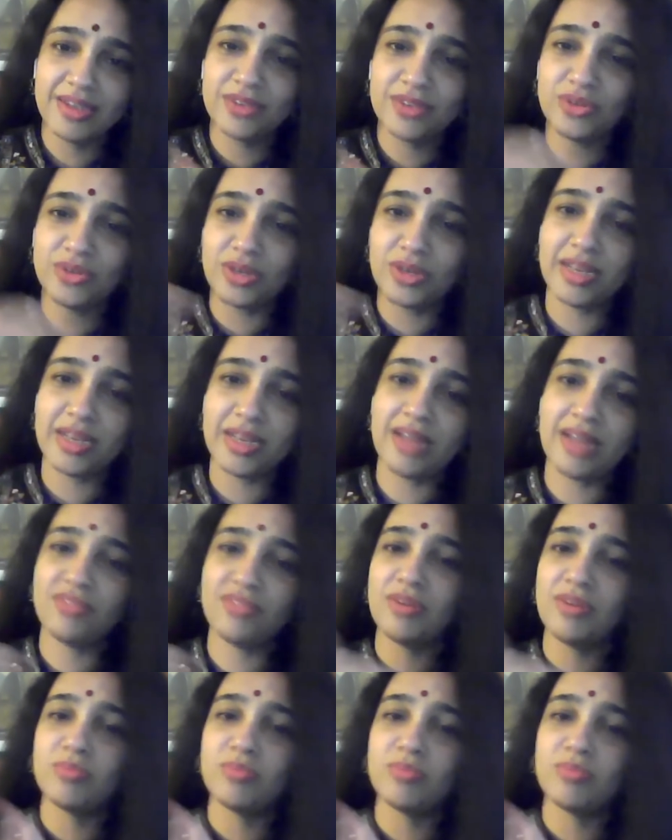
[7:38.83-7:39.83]
So again,
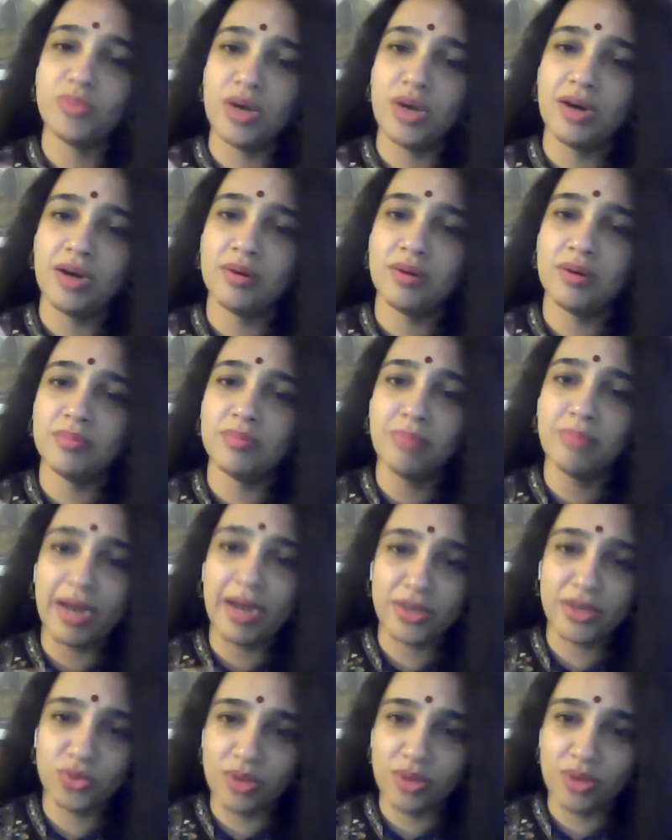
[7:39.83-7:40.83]
from uh,
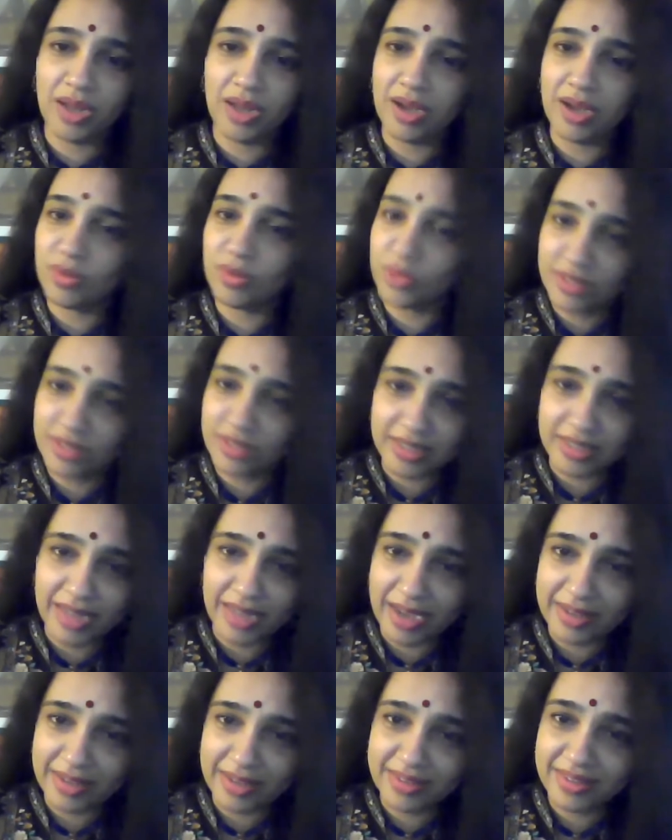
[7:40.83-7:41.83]
Baikula was a
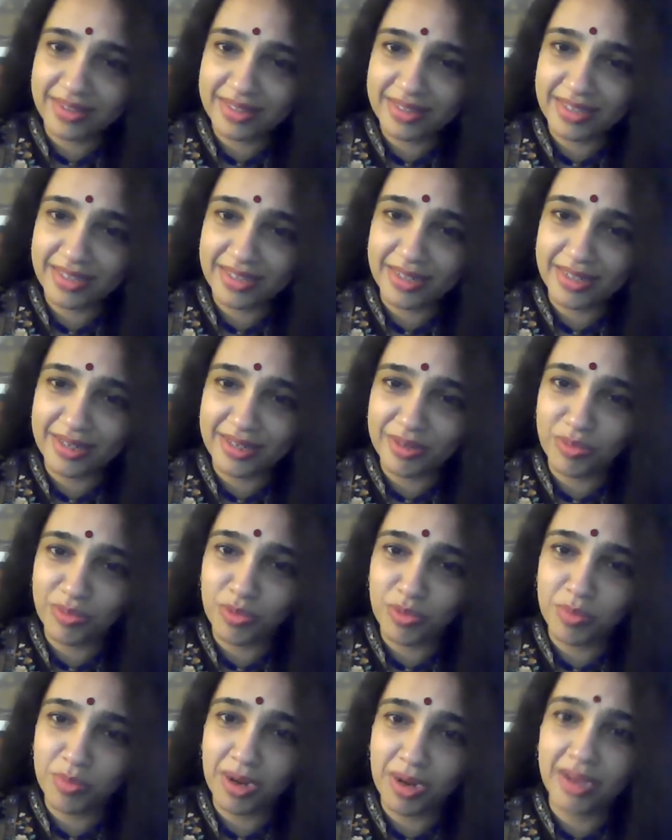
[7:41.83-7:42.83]
tank in
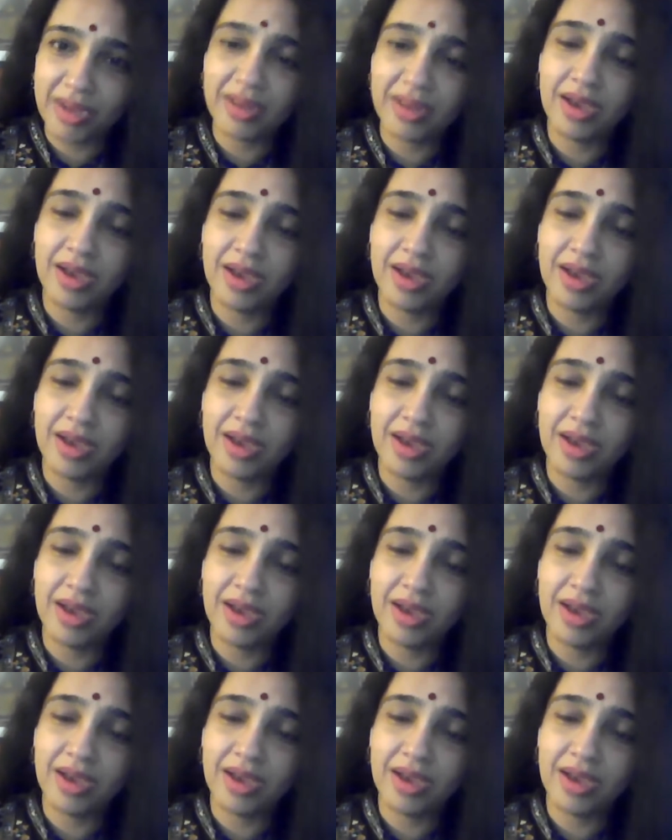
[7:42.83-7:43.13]
Mumbai.